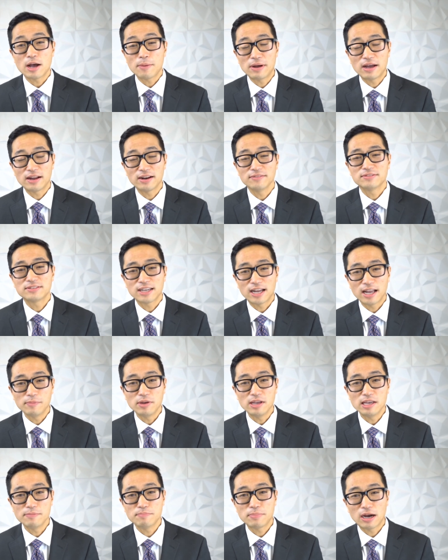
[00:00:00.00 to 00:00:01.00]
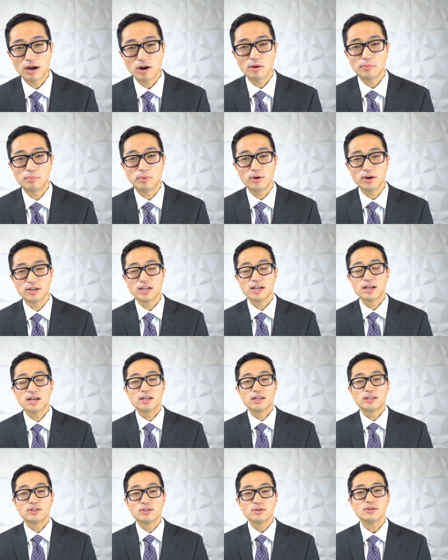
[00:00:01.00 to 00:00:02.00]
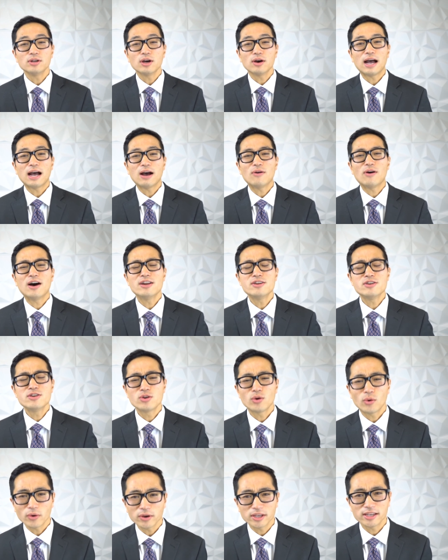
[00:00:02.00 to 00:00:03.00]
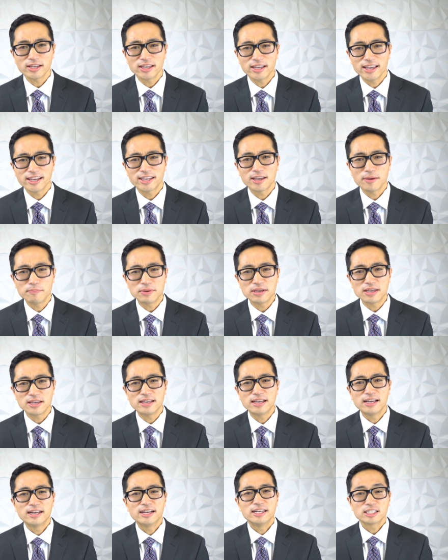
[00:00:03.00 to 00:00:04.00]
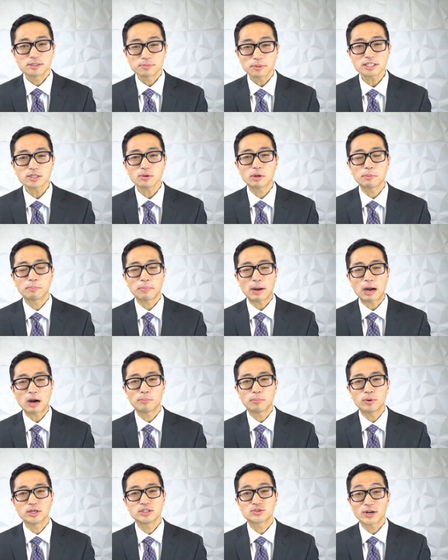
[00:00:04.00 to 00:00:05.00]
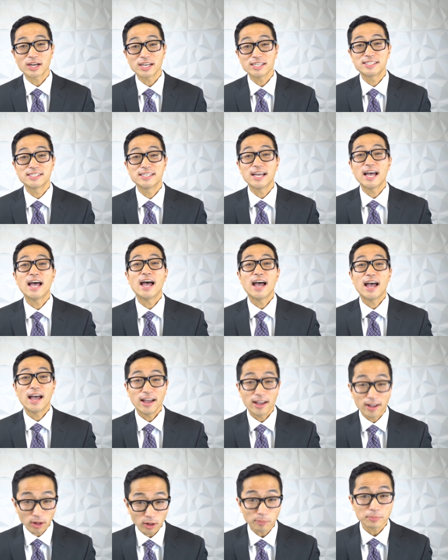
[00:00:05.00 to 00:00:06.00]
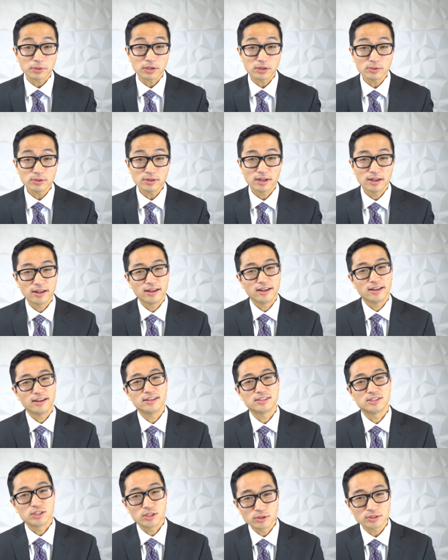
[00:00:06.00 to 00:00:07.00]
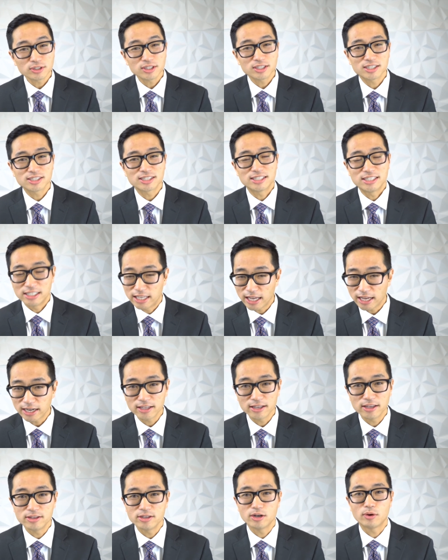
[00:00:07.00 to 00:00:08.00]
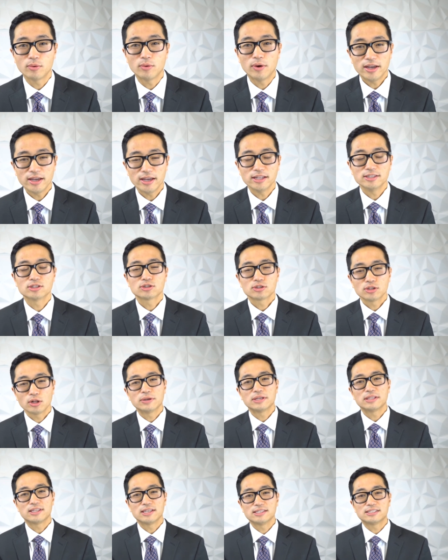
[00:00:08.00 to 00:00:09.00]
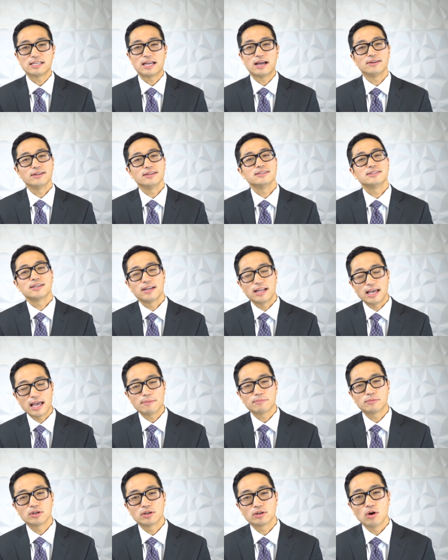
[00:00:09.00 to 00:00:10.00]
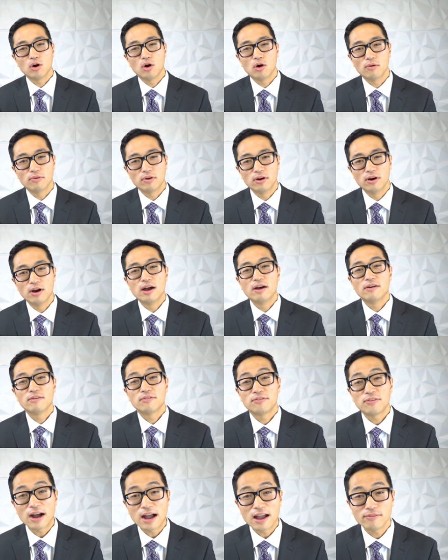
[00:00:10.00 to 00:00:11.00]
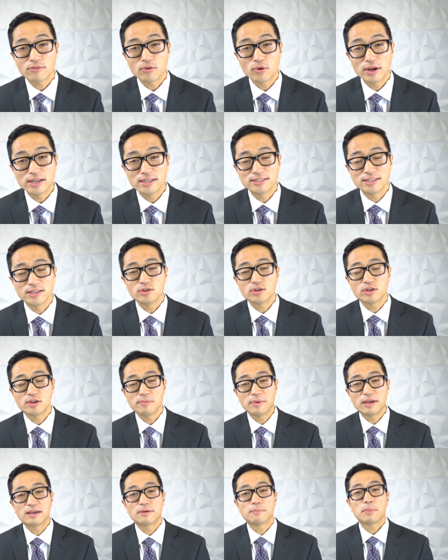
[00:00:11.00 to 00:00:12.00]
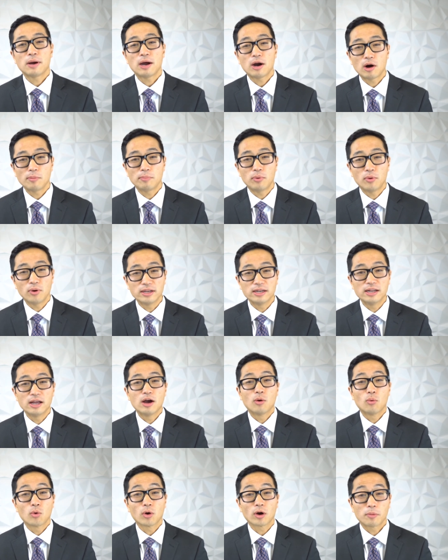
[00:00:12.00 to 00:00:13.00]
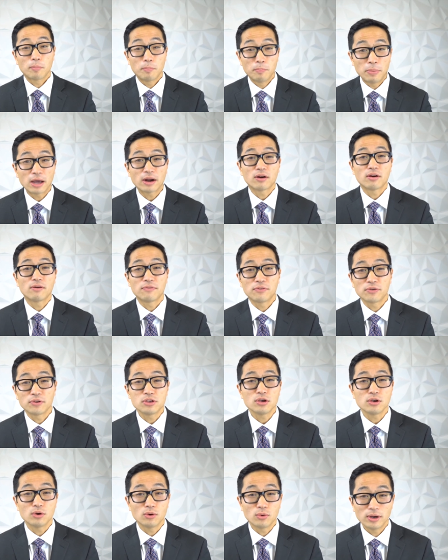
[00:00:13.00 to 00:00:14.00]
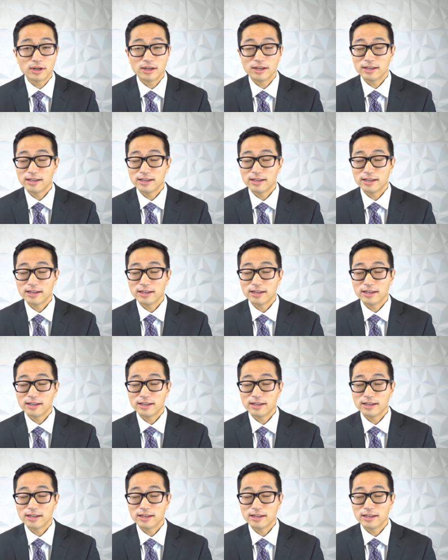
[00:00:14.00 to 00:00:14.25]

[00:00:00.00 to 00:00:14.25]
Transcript: amount of time in PowerPoint, you know how annoying it can be, especially when PowerPoint tries to help you. It's usually just getting in your way and slowing things down. And today I'm gonna go over five ways that you can make PowerPoint work better for you